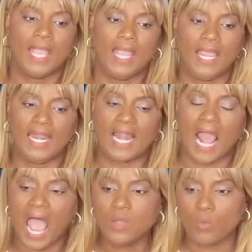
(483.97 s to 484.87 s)
and
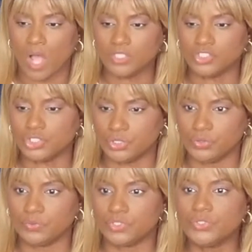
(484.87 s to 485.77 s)
I want
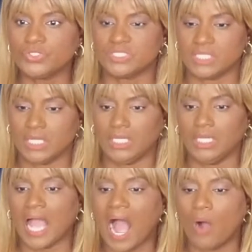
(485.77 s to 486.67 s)
you to
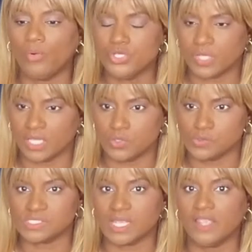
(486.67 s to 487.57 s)
see how you can
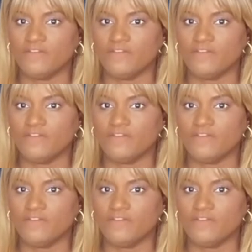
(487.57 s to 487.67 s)
use it.